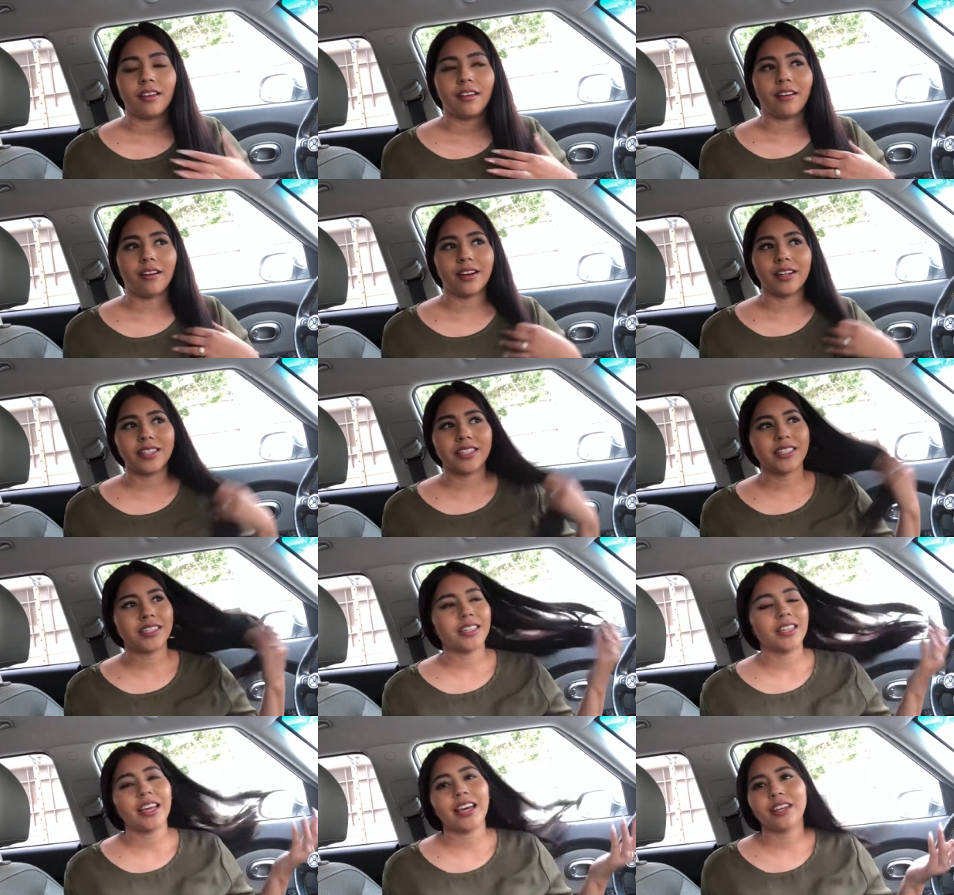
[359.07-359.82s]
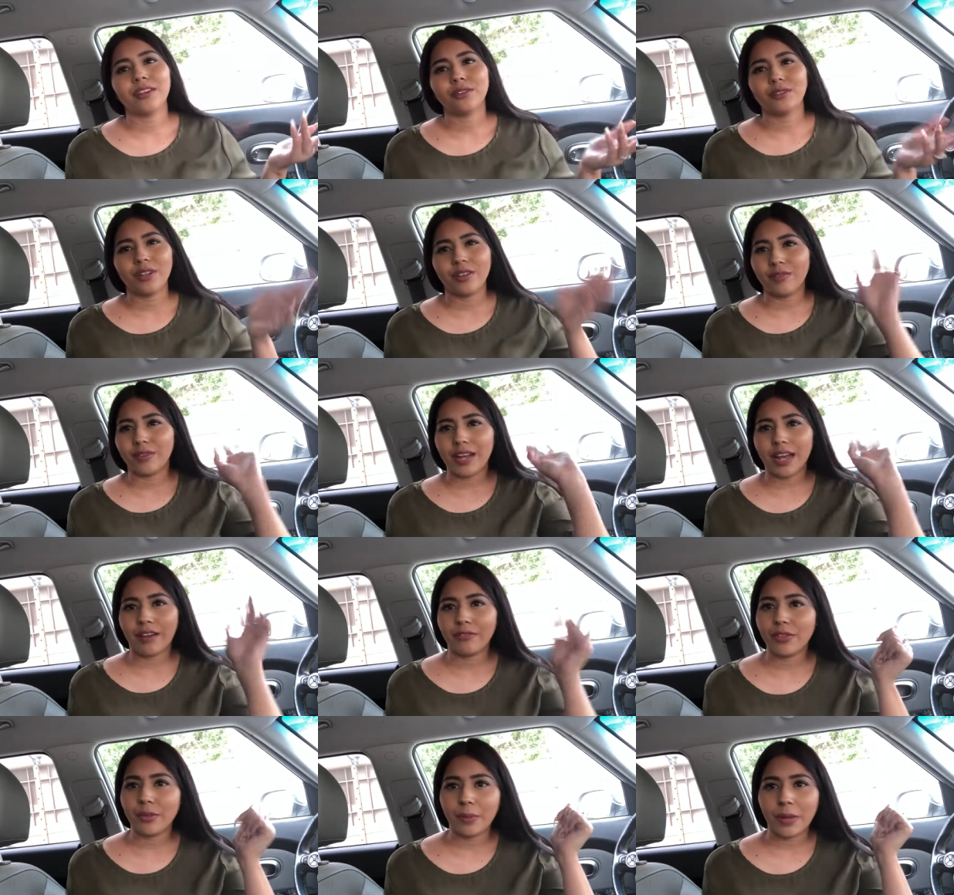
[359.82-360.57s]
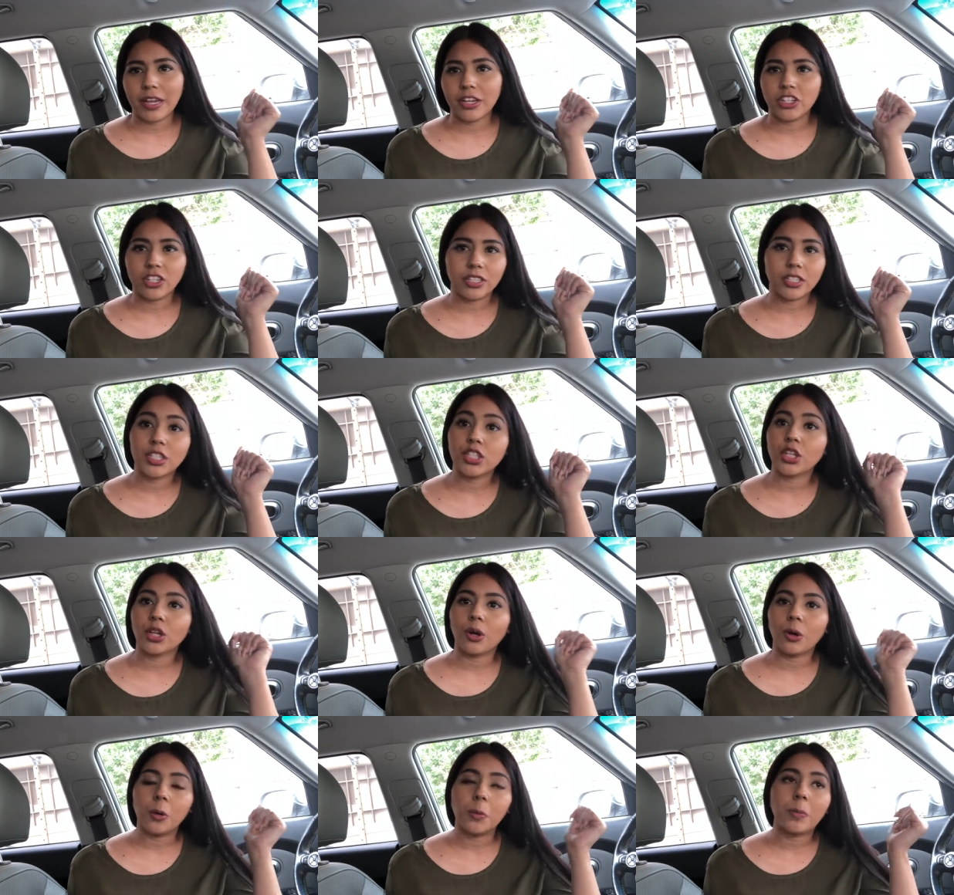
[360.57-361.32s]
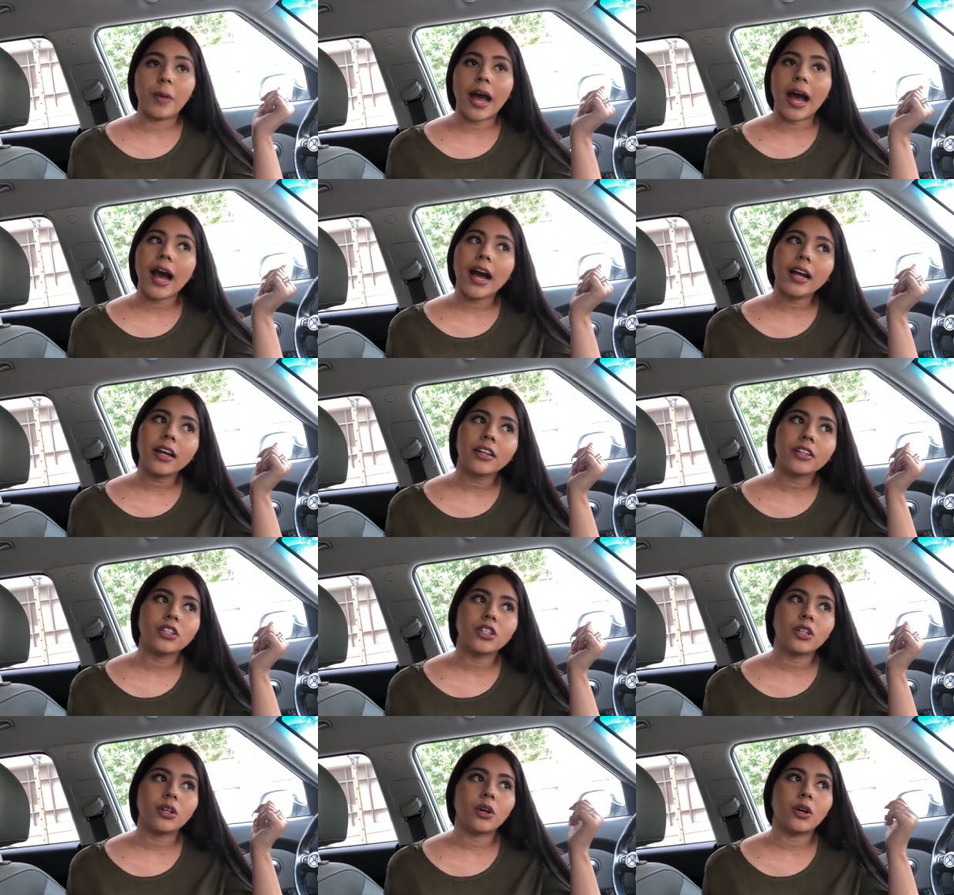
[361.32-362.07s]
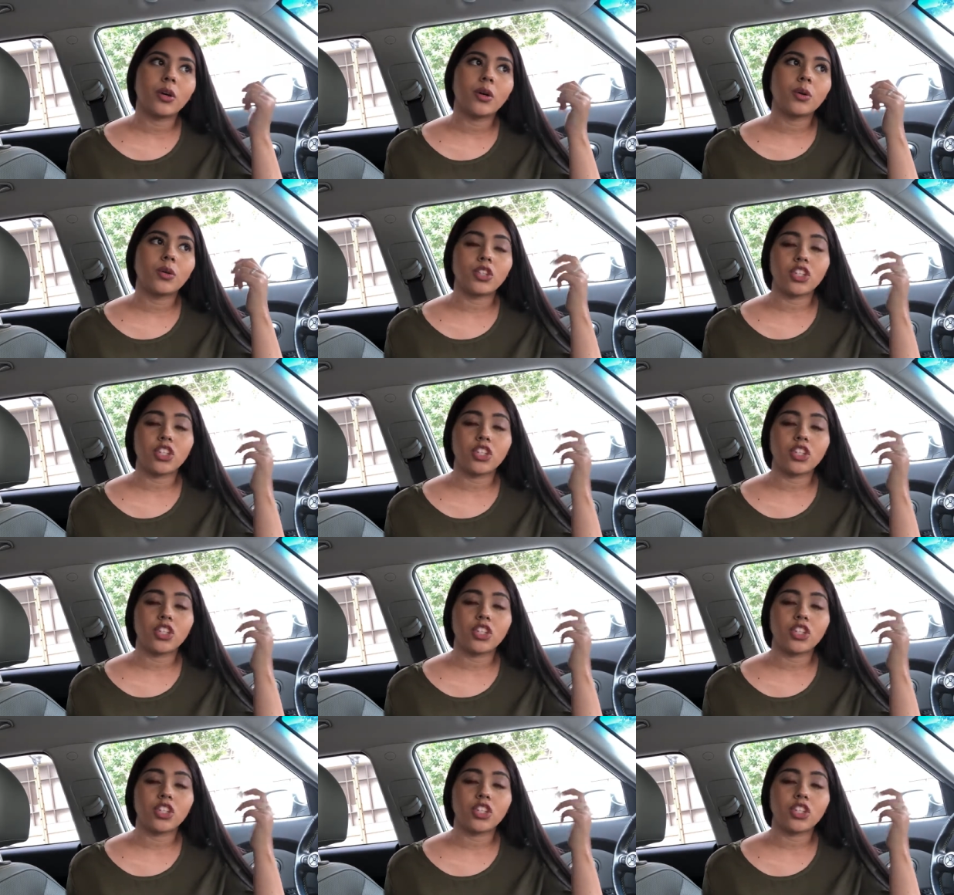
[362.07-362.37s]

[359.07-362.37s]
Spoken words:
Honestly, I don't even have the patience to go back to go